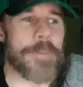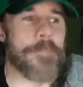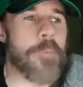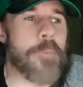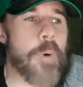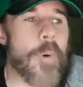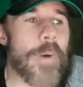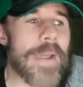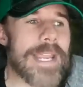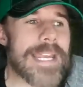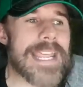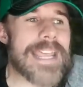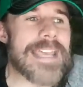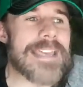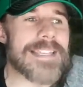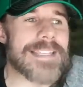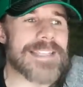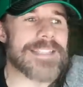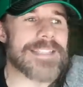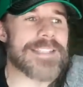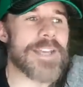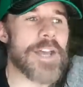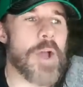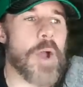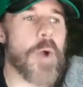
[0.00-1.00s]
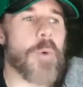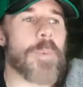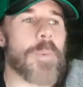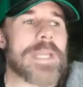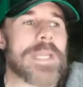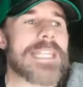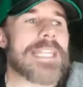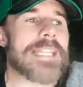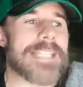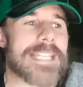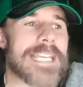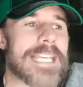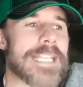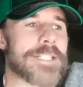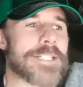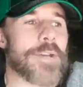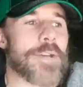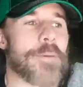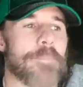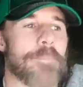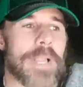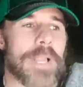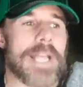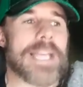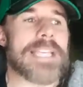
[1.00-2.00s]
point is, we need to get to a
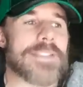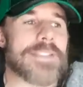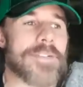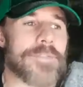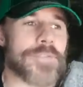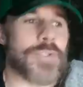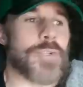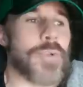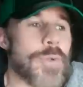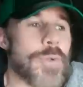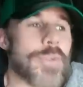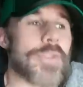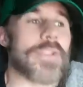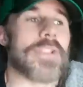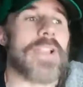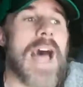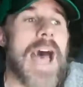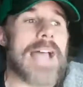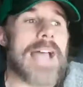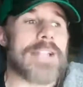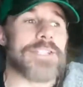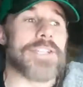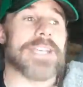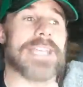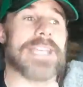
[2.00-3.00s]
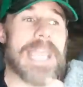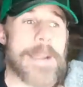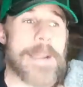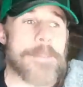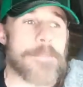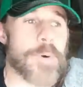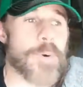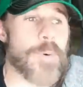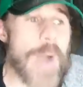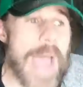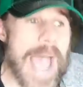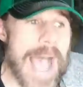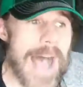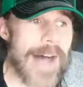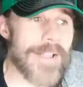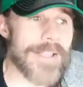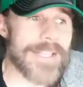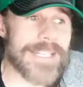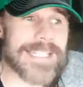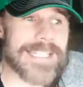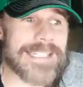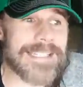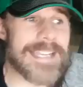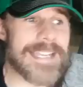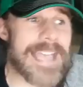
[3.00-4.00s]
place of truth, logic, and
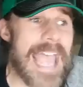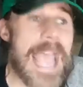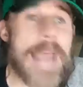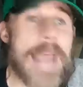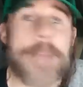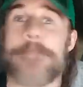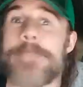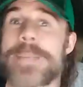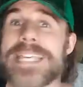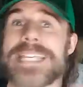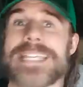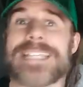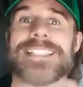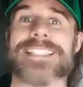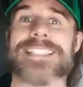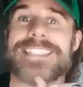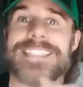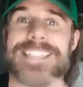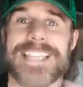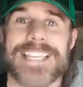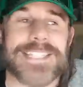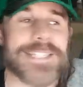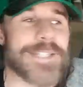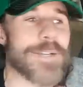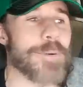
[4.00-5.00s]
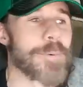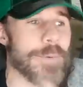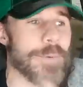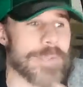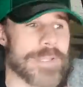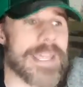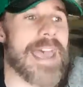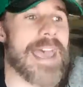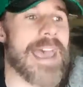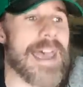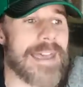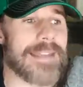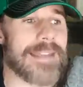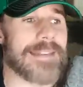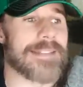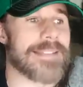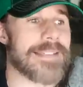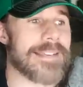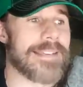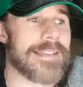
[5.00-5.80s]
morality and be consistent with that.